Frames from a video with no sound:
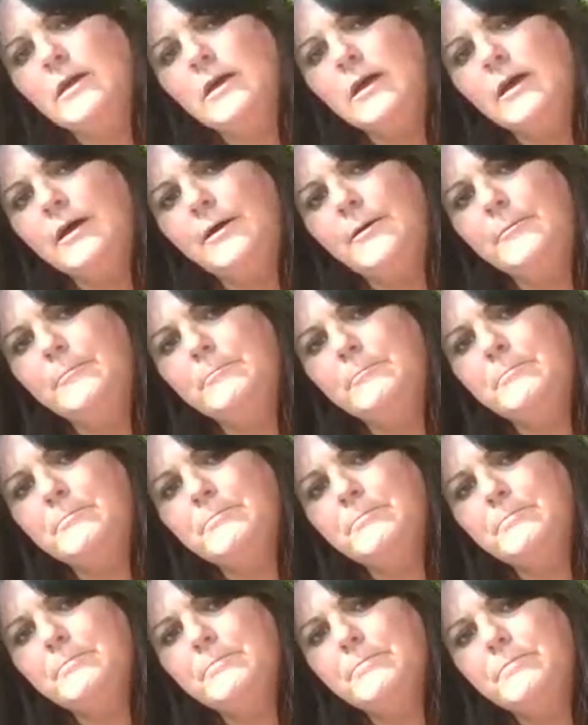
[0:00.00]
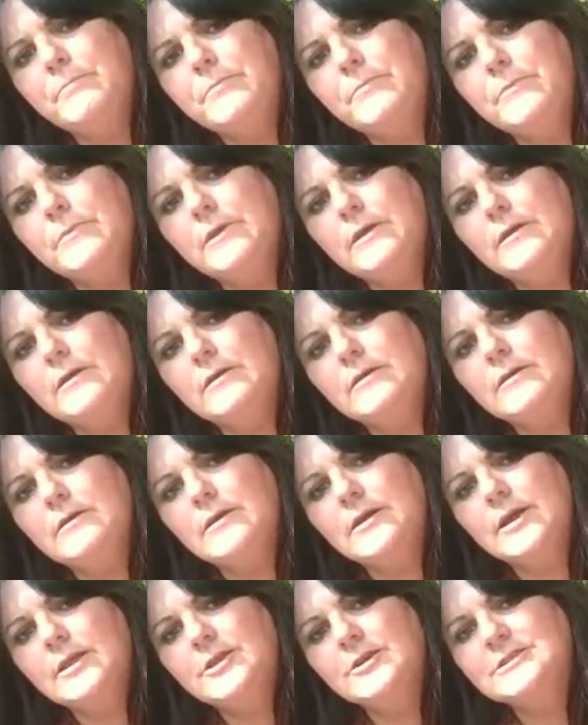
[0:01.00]
Um,
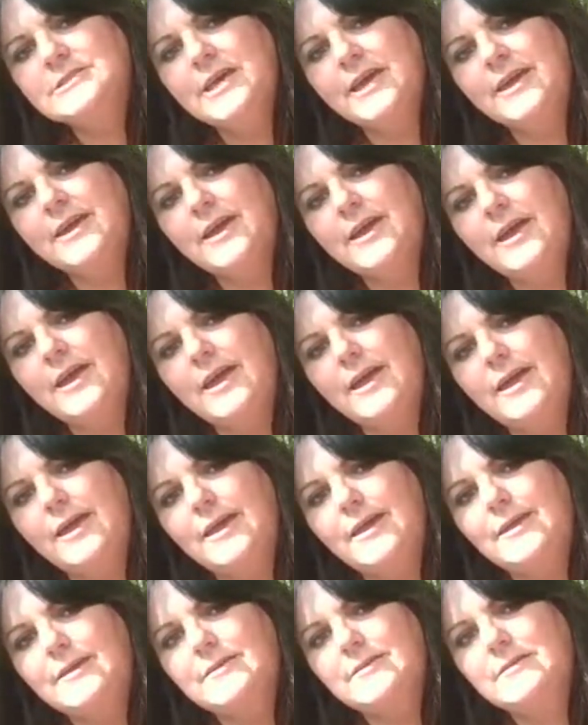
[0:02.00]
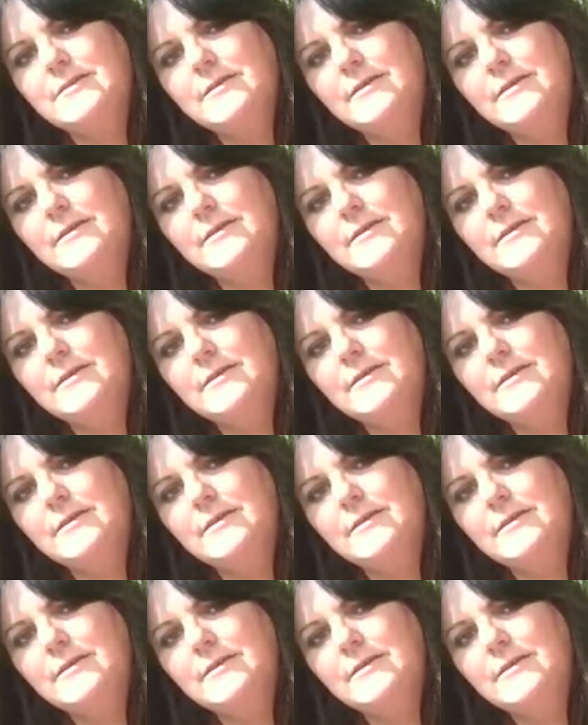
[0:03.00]
it looks like a